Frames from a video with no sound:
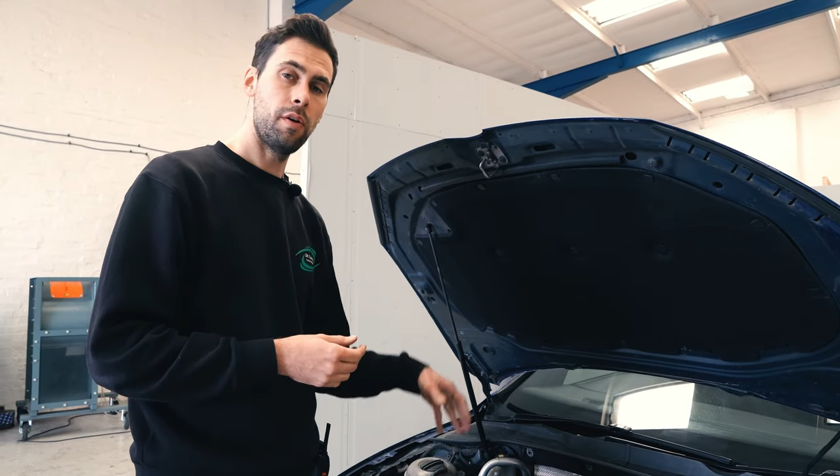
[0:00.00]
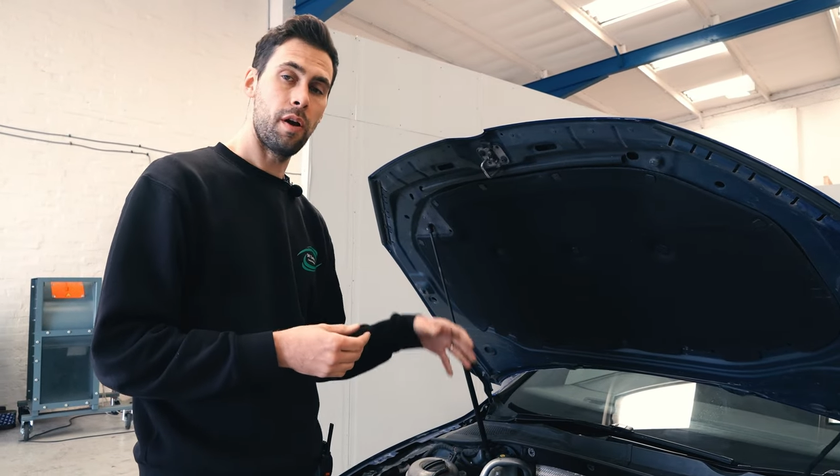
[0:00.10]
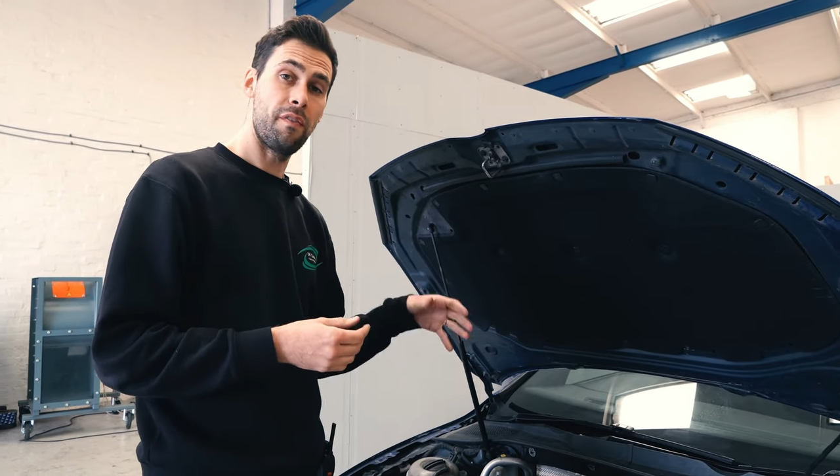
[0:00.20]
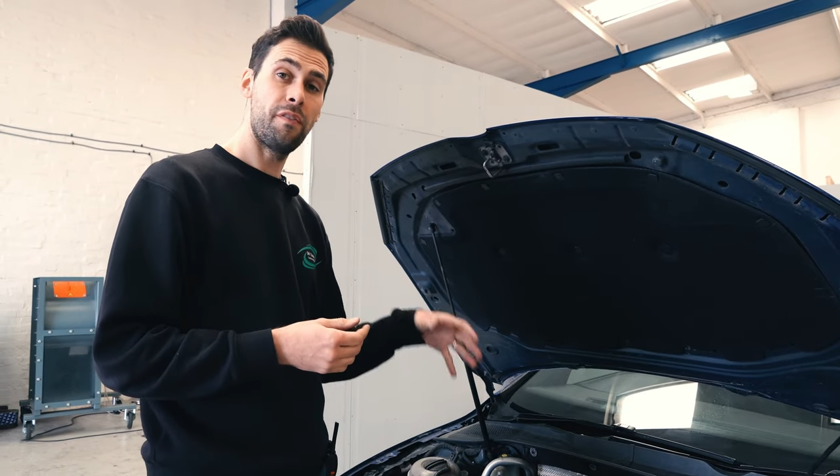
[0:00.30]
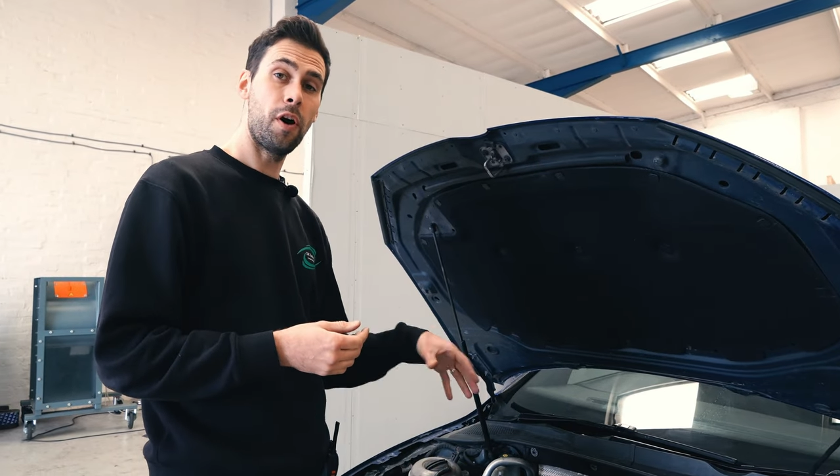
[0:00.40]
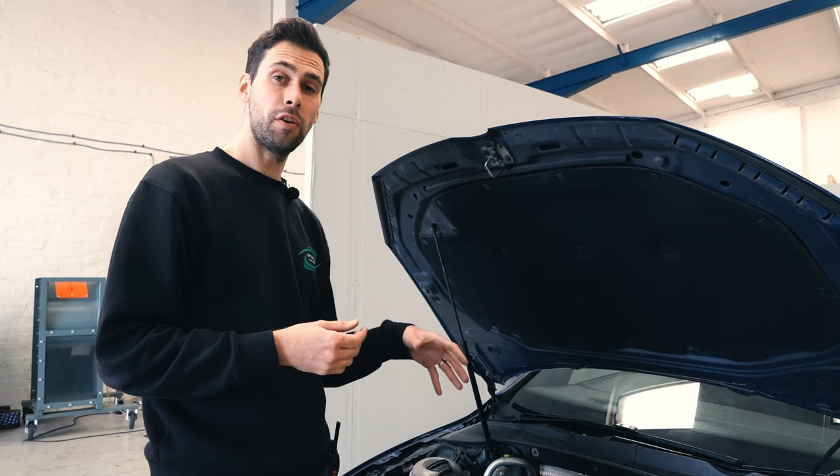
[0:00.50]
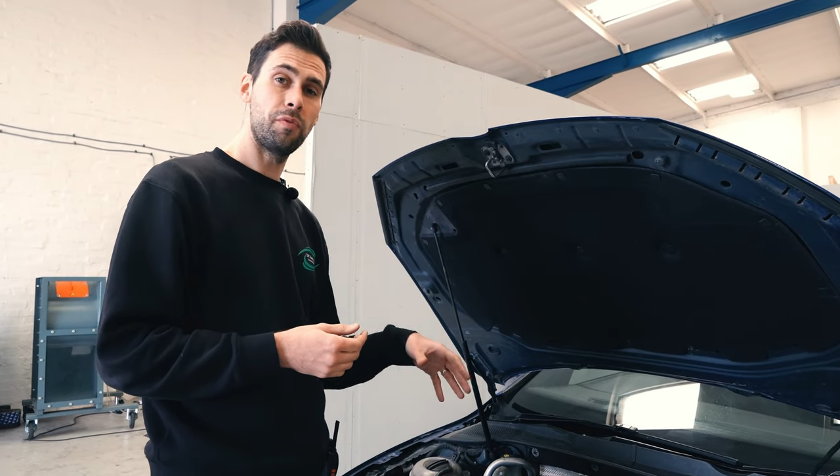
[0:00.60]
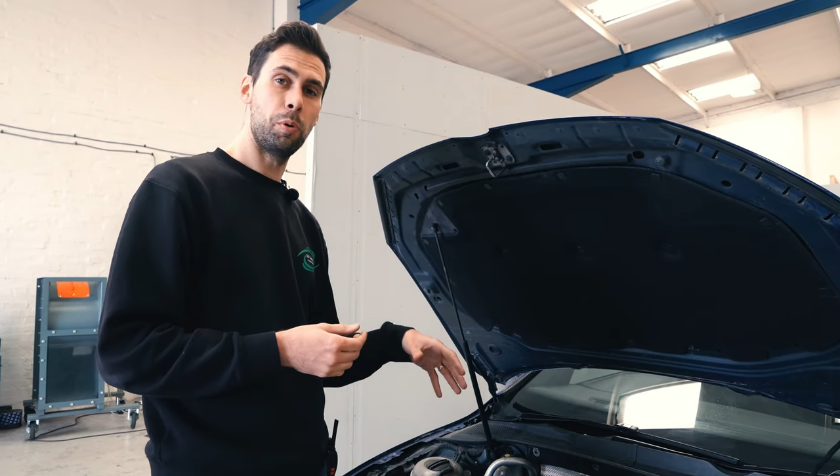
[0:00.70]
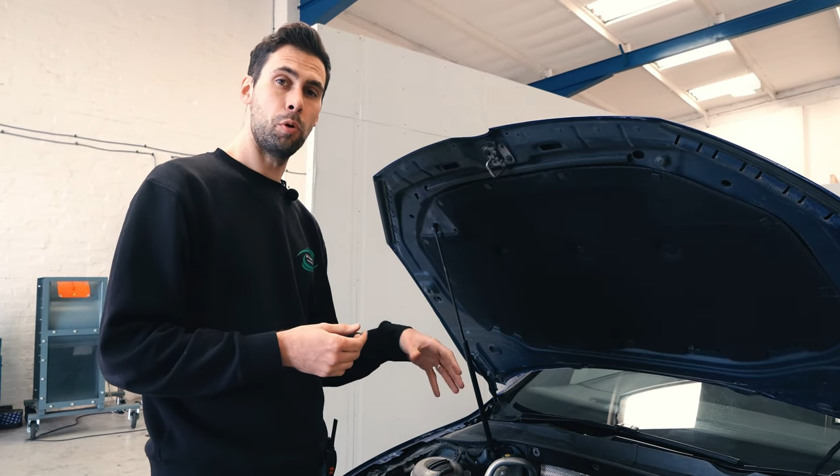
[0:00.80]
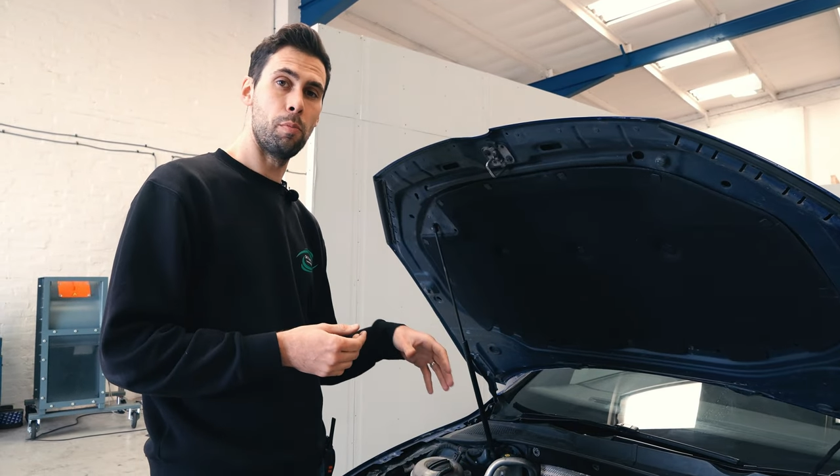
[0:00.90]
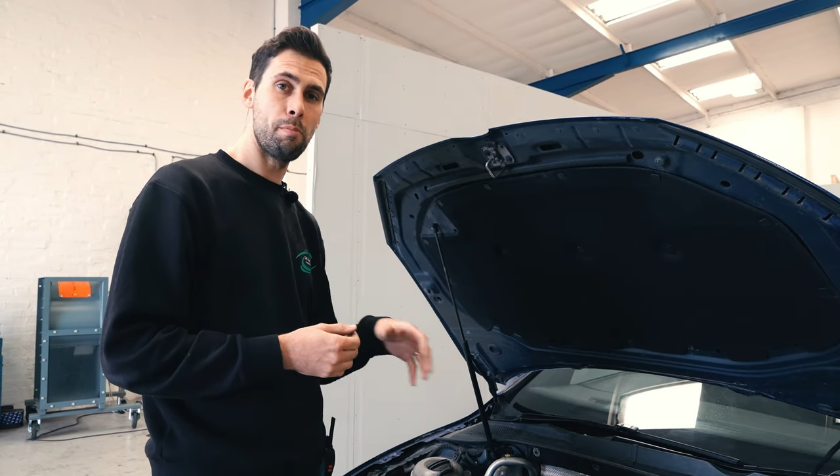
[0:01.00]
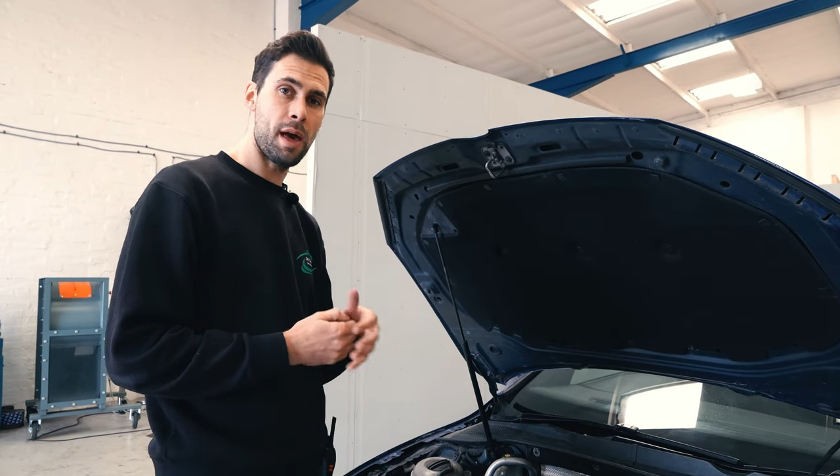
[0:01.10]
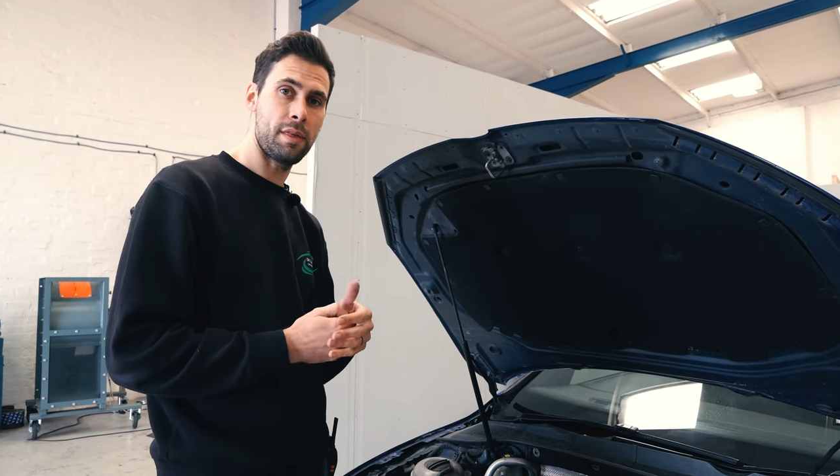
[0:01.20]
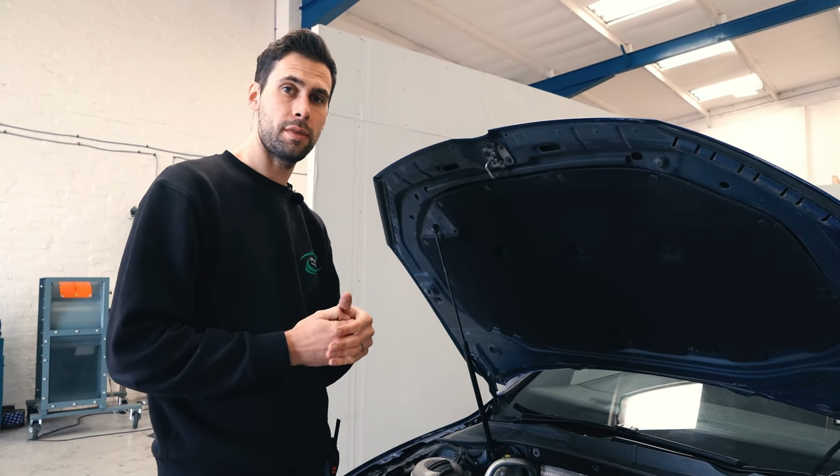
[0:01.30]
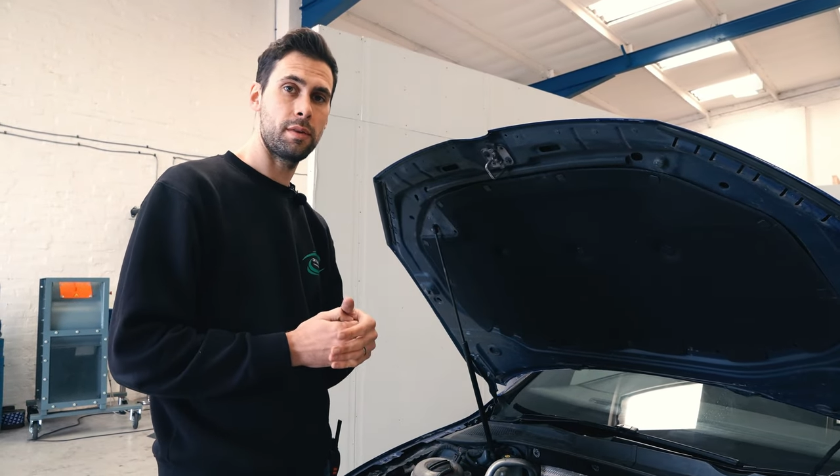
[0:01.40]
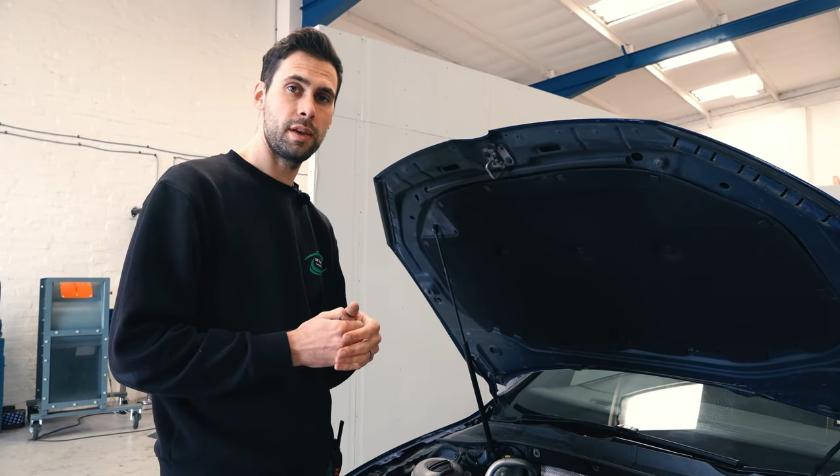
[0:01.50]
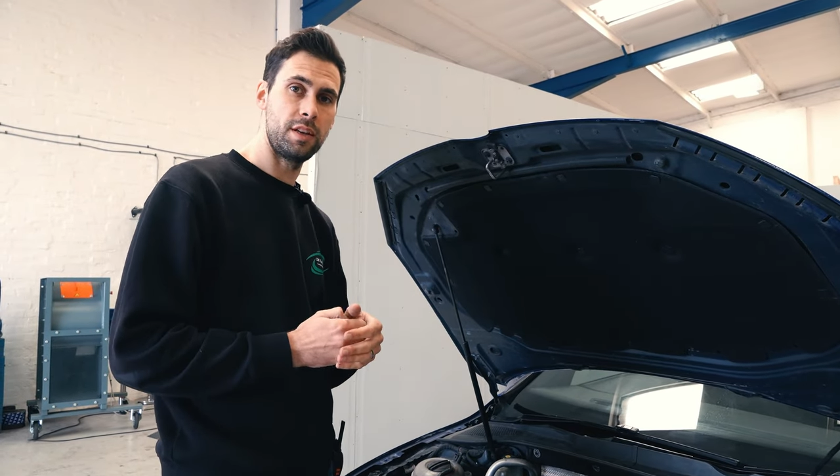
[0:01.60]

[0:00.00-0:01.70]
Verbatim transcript: uh, five port meth